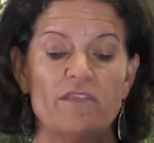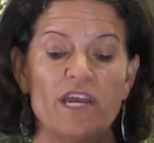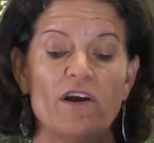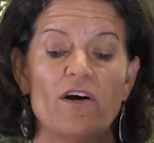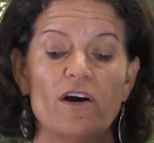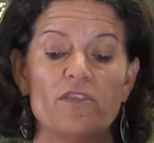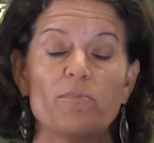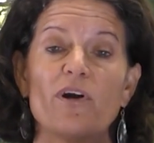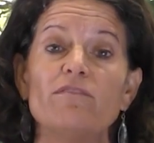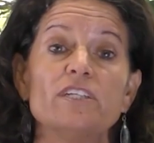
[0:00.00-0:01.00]
they are the
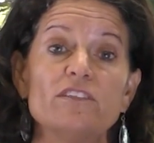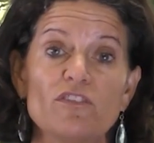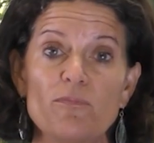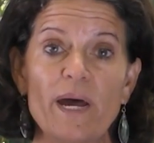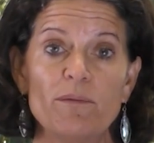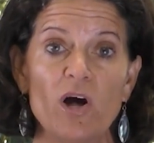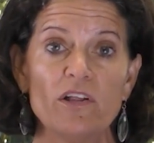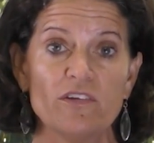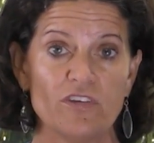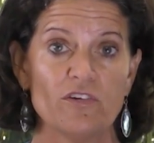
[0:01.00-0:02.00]
prevalence of
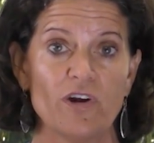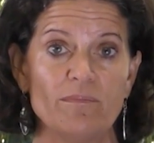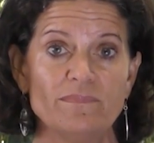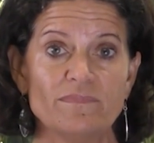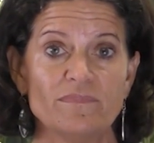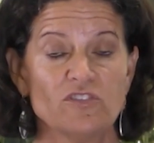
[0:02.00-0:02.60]
metabolic syndrome.